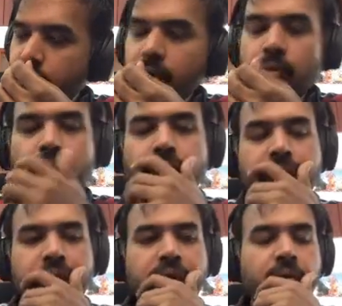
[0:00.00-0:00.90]
why do
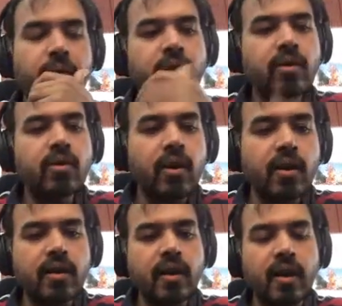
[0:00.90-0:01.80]
you call it
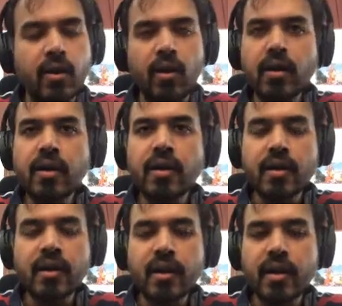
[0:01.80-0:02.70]
wrong
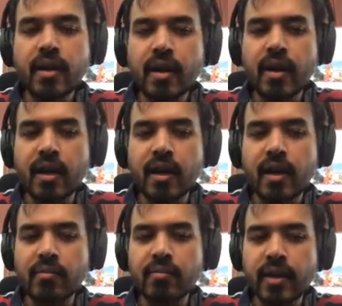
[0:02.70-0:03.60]

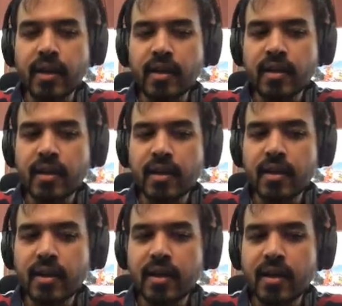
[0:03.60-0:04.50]
there?
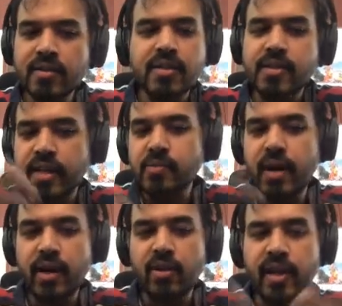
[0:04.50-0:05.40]
Let's just
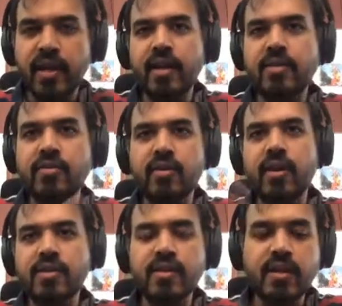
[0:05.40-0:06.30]
expand on that, right? So
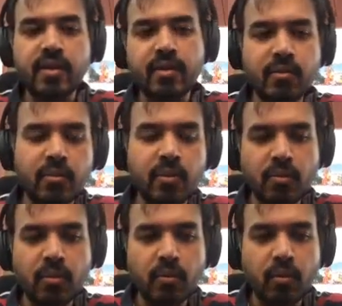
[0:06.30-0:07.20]
let's see
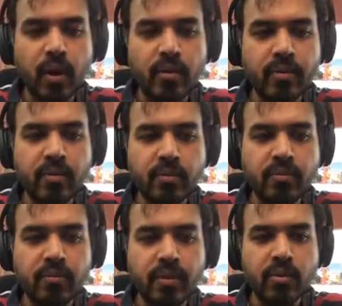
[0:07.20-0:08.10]
why we
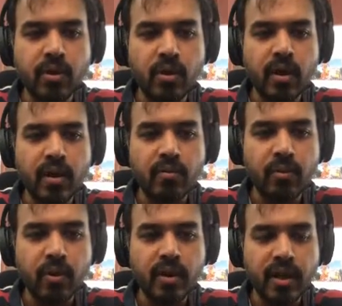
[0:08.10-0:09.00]
would call
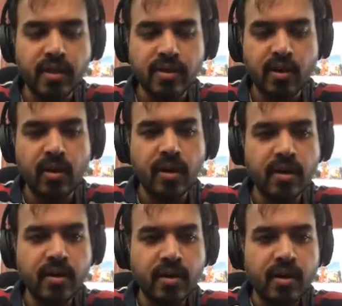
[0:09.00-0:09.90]
that as wrong.
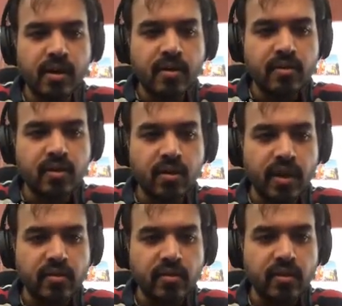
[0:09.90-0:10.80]
So
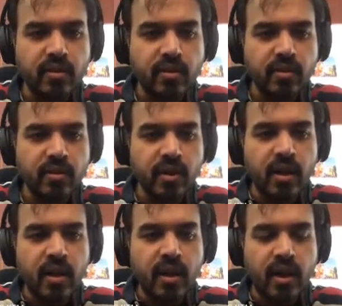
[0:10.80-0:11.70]
okay, so
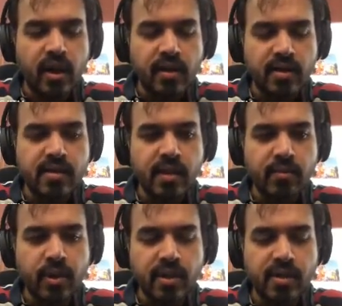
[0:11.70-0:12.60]
this type works